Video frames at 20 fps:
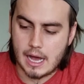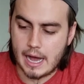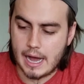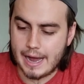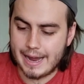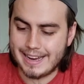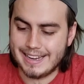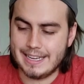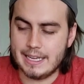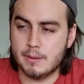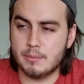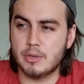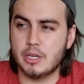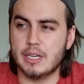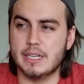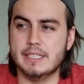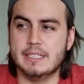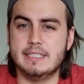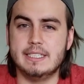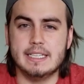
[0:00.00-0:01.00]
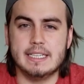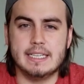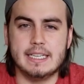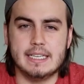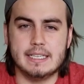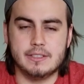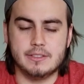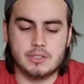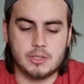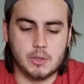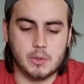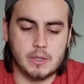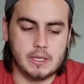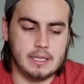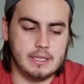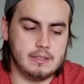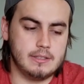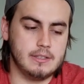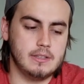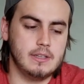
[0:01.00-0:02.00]
I am going to dig into
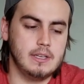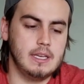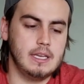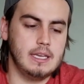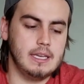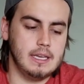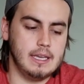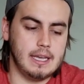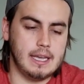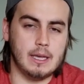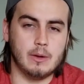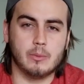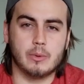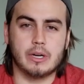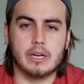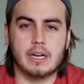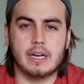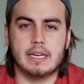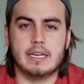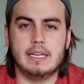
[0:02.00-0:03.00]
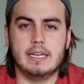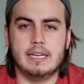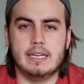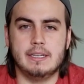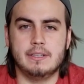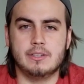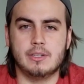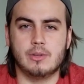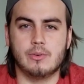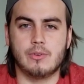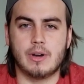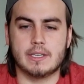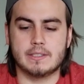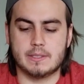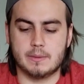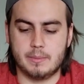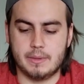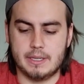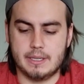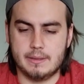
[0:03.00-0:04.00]
it, and we're going to get into the
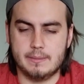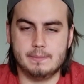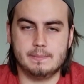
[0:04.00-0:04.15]
recipe.